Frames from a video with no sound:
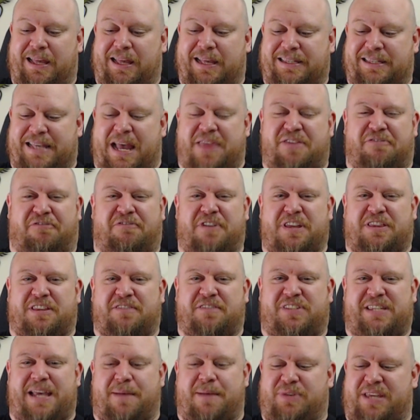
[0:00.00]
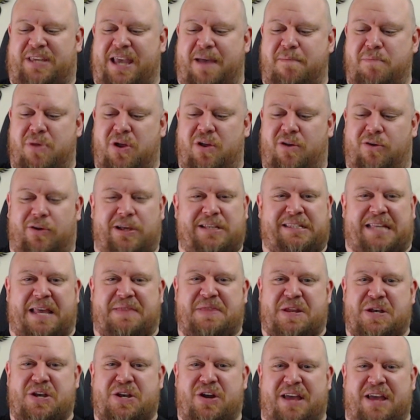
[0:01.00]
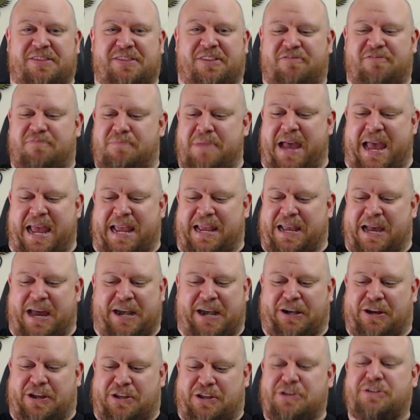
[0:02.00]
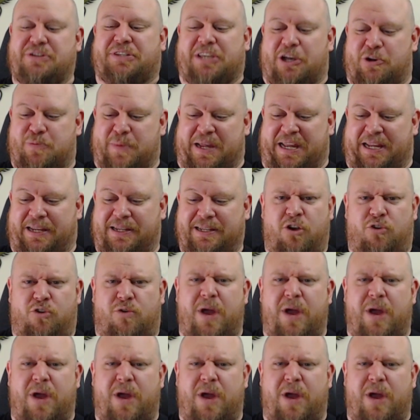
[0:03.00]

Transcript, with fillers: Is that the fifth of September or is that the ninth of May? I don't know, you tell me.